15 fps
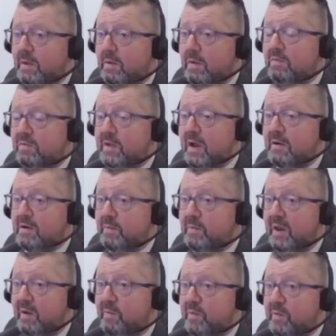start the
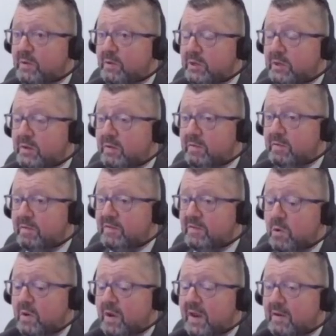build project, because there's
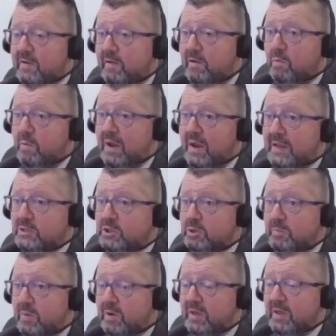no lender who will lend you
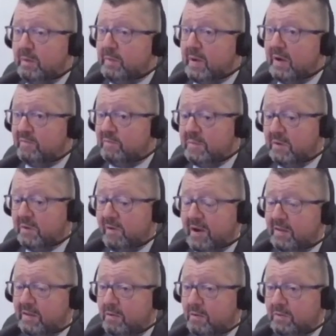money apart from the
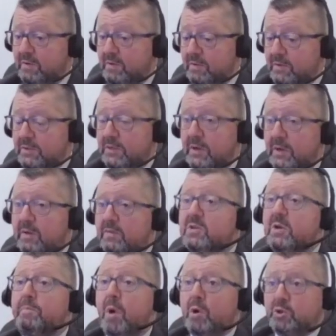credit union
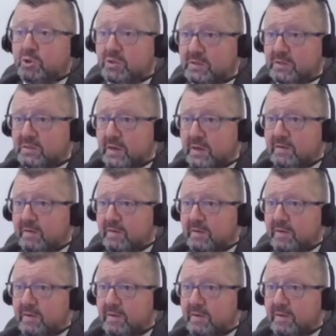to purchase a site.